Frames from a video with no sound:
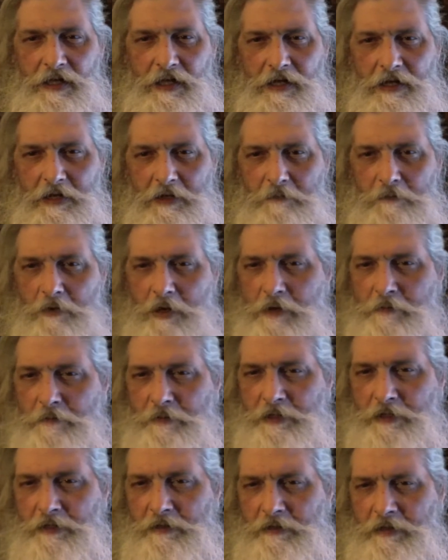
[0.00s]
Had an
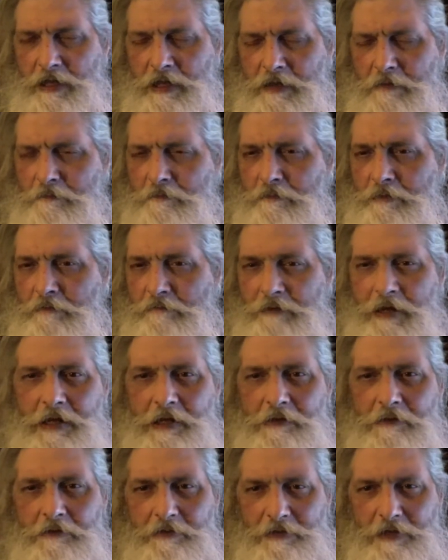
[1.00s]
appointment at my
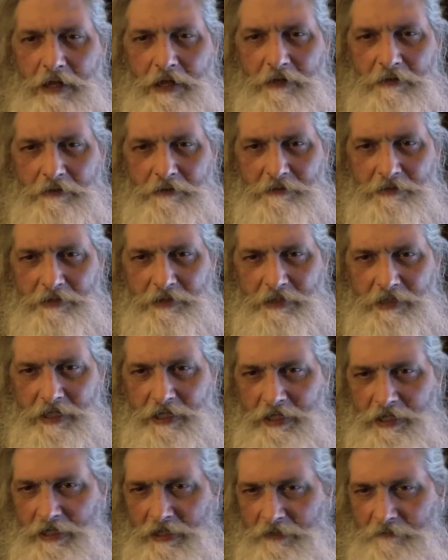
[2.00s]
regular doctor
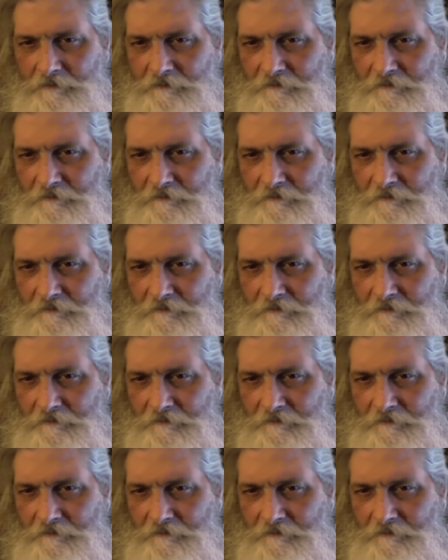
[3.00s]
today.